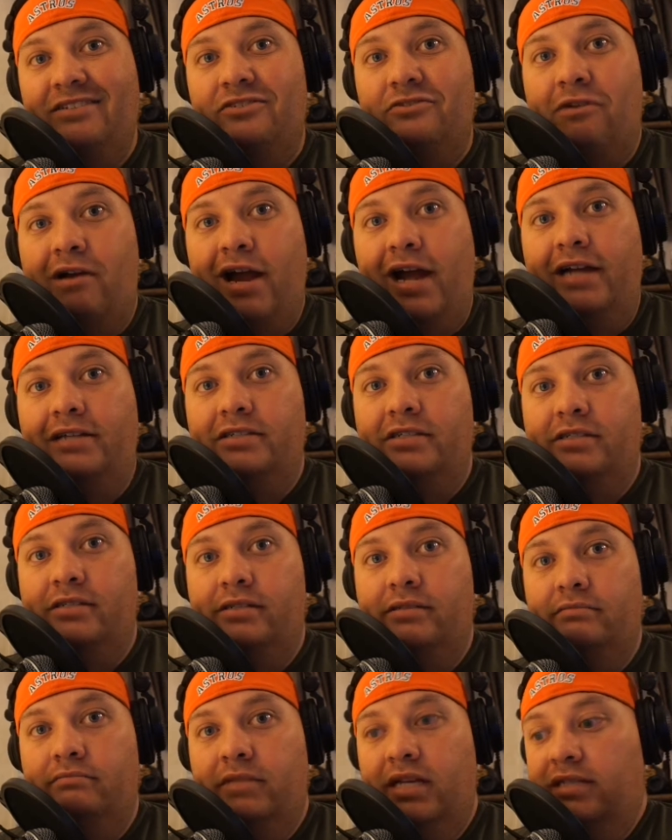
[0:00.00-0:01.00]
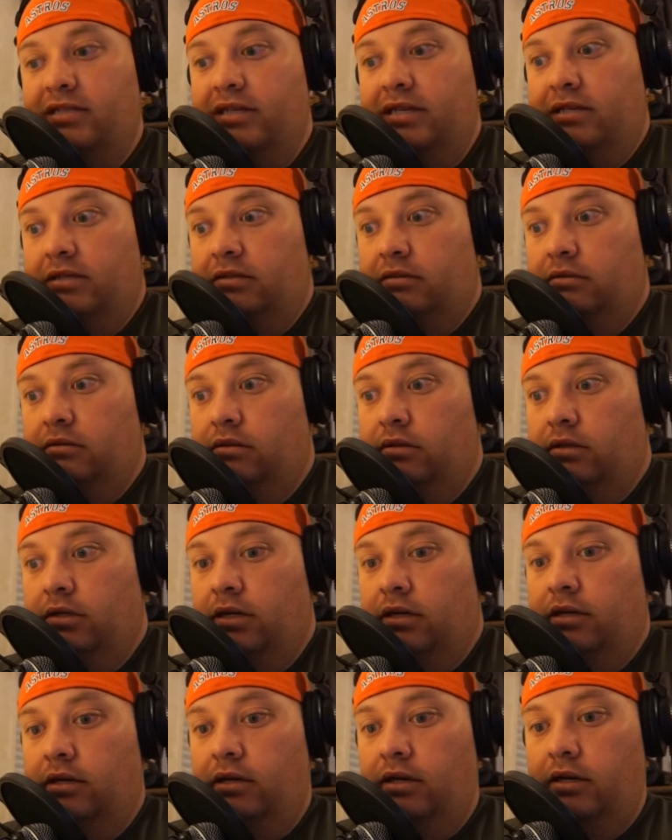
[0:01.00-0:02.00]
a scratch. That's it.
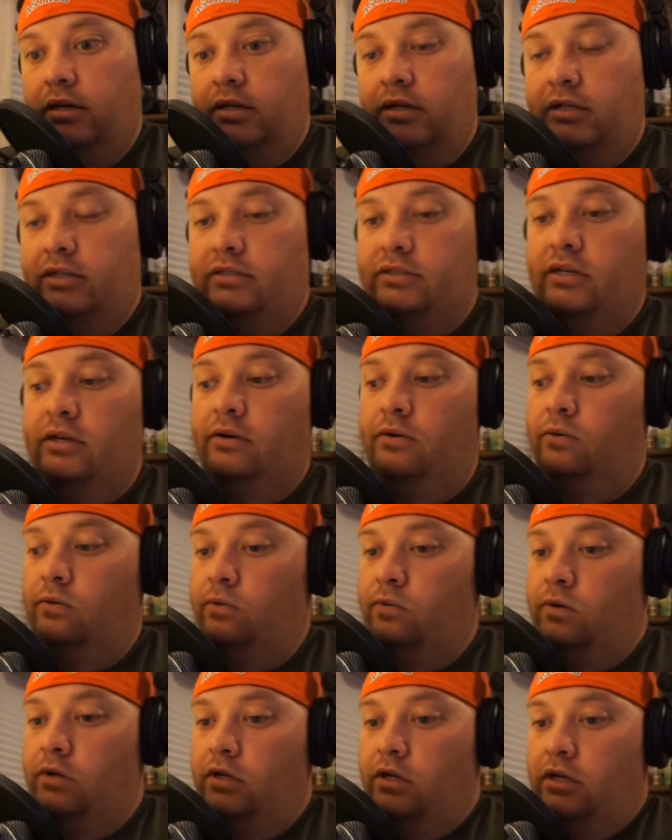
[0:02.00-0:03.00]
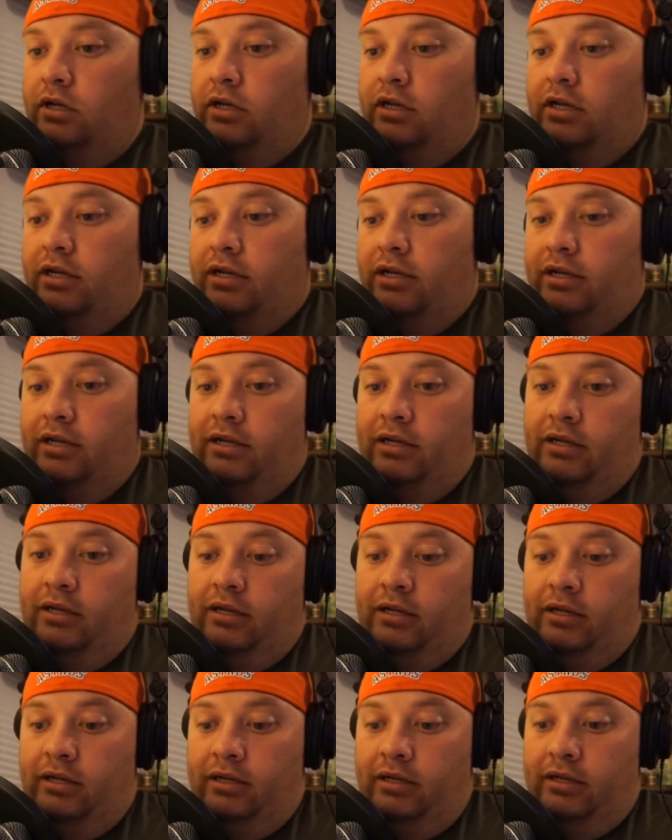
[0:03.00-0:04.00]
So
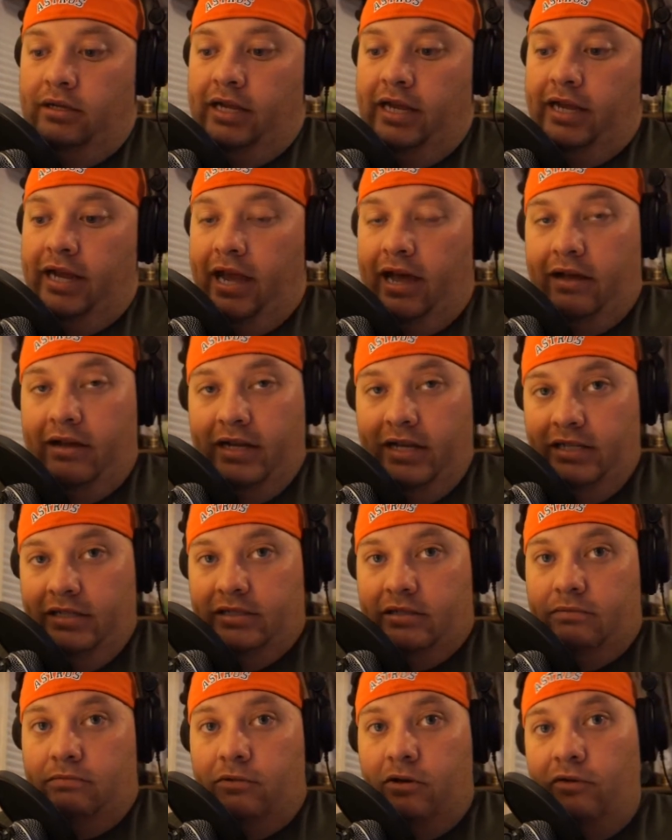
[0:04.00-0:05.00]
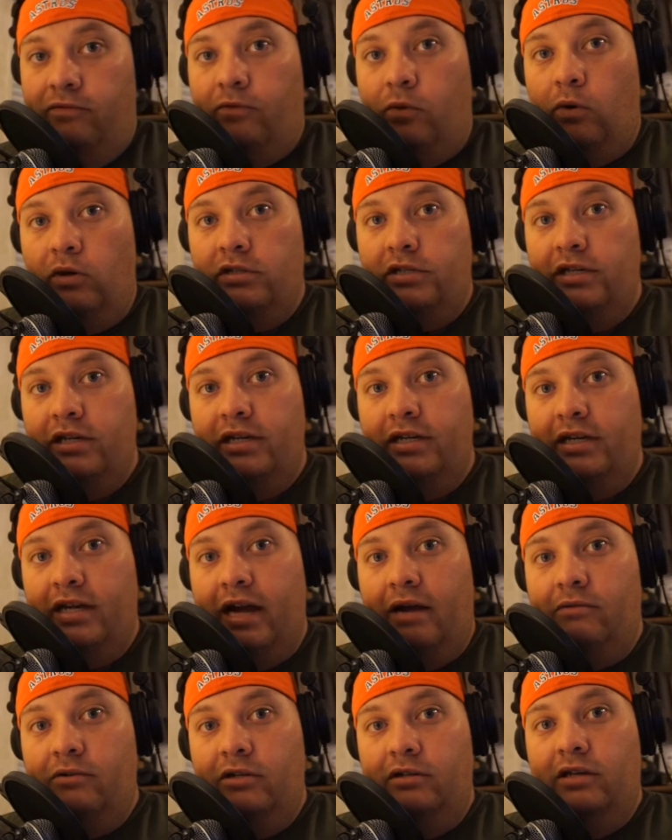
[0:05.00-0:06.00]
he's real fortunate. He
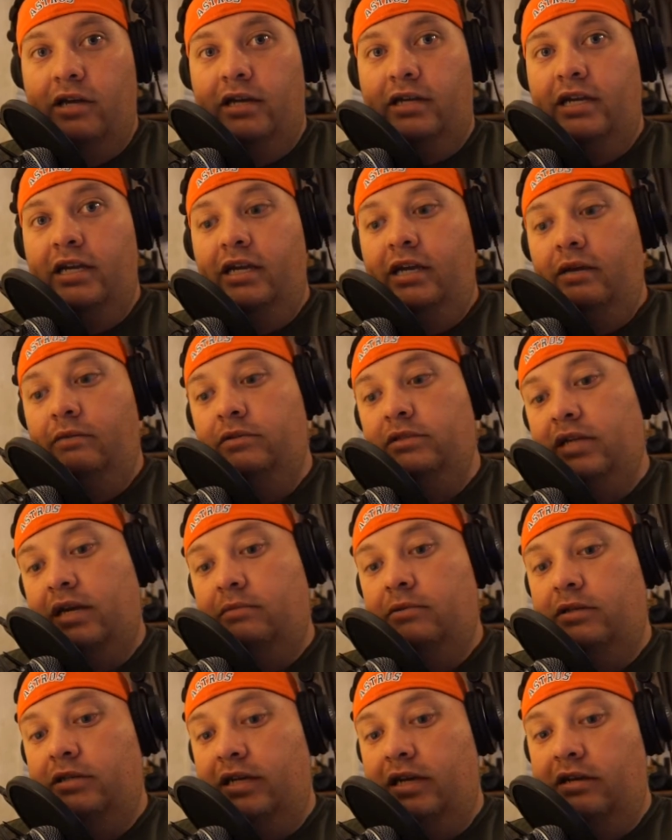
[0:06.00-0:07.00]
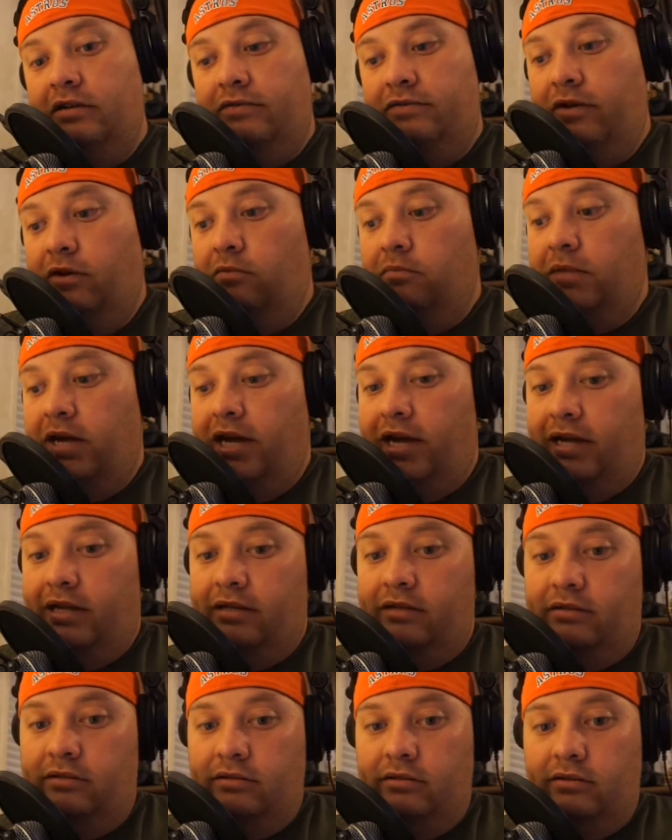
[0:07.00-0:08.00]
got real lucky. He was able to get his phone
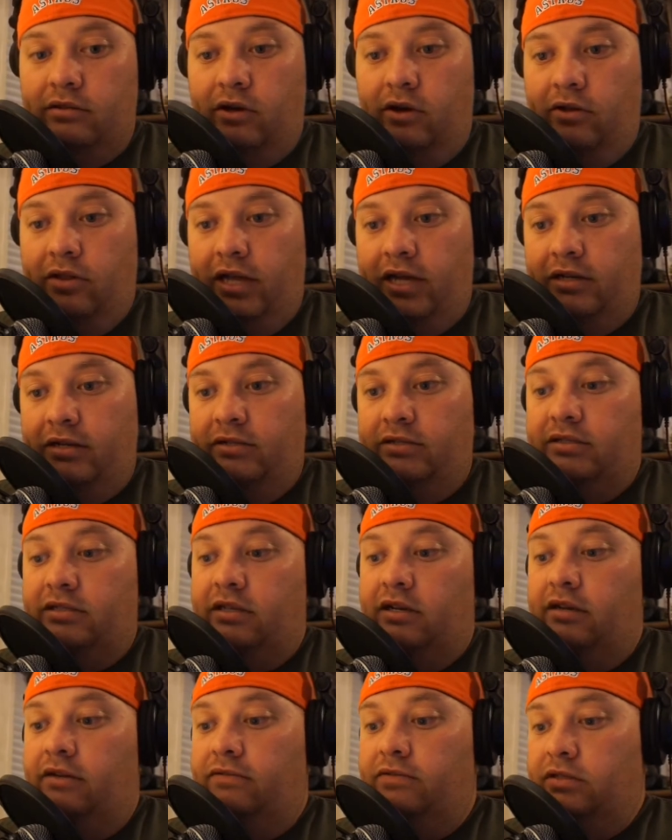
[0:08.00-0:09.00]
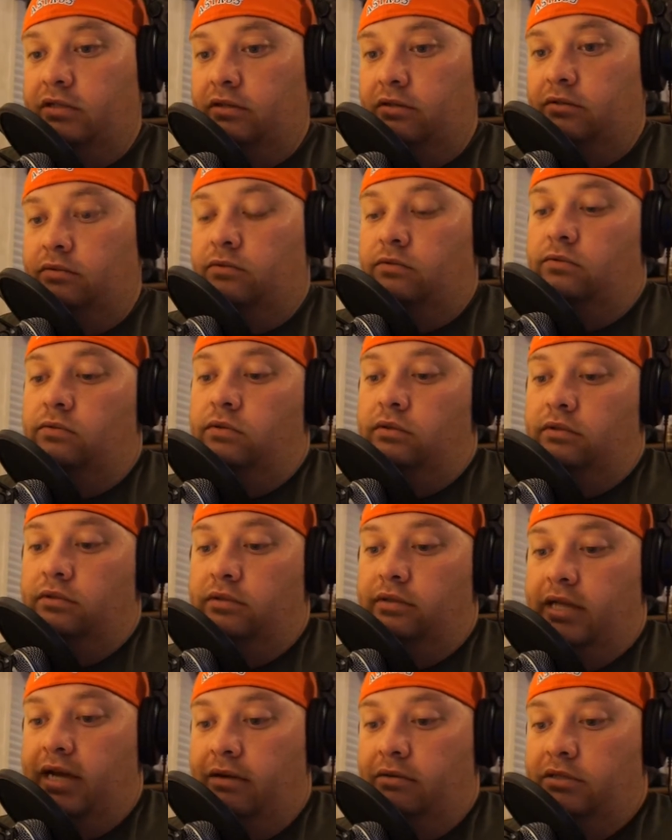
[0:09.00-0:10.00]
back and all that good stuff. So
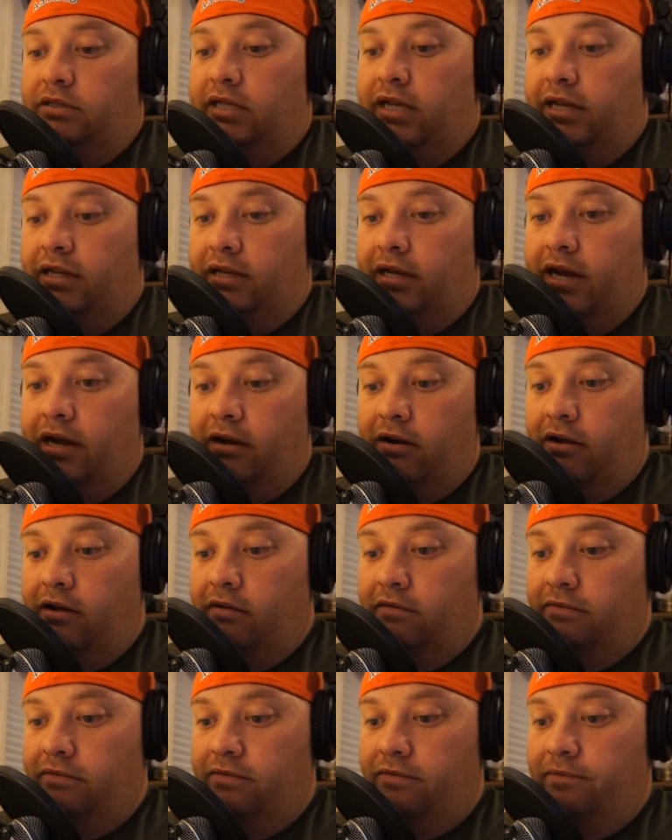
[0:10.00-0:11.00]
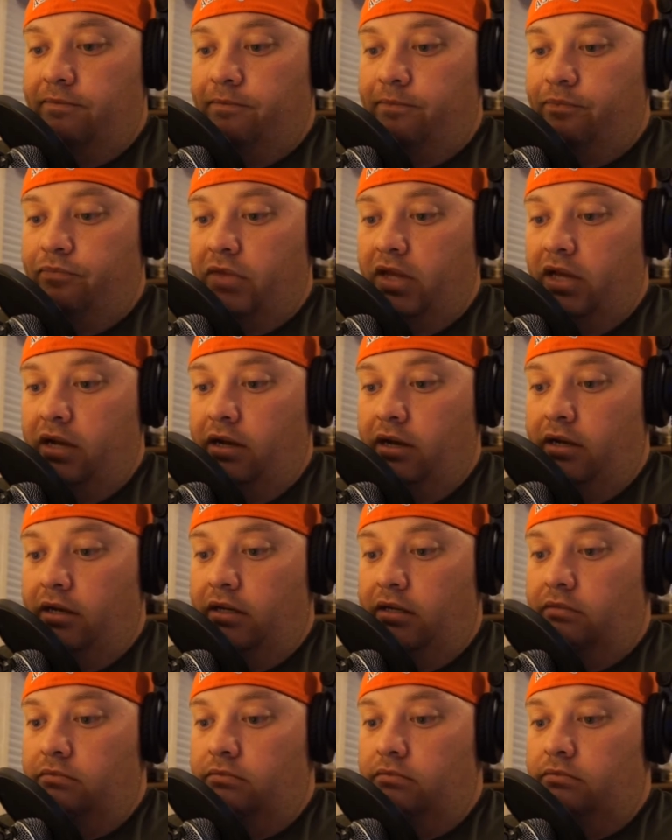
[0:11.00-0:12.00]
that was taken care of.
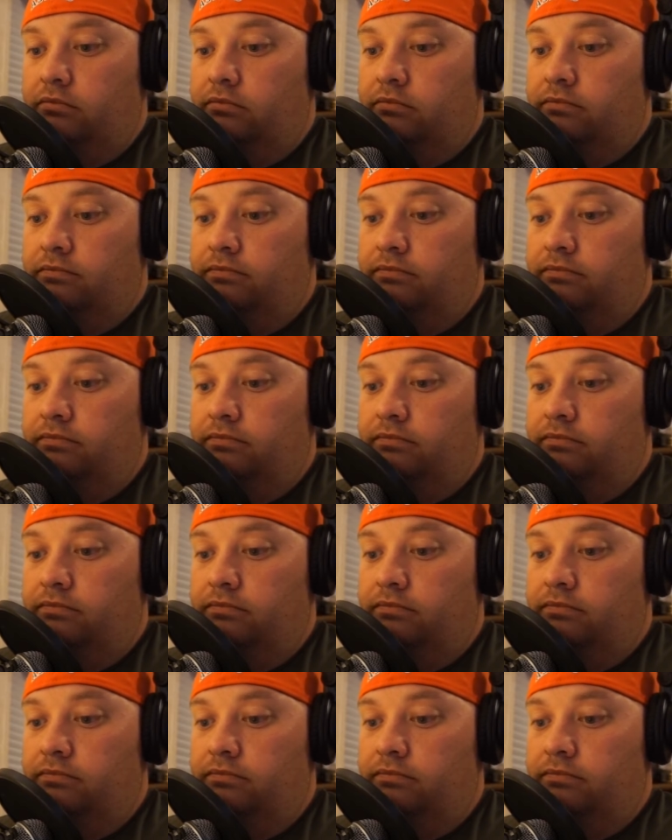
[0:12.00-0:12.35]
Um,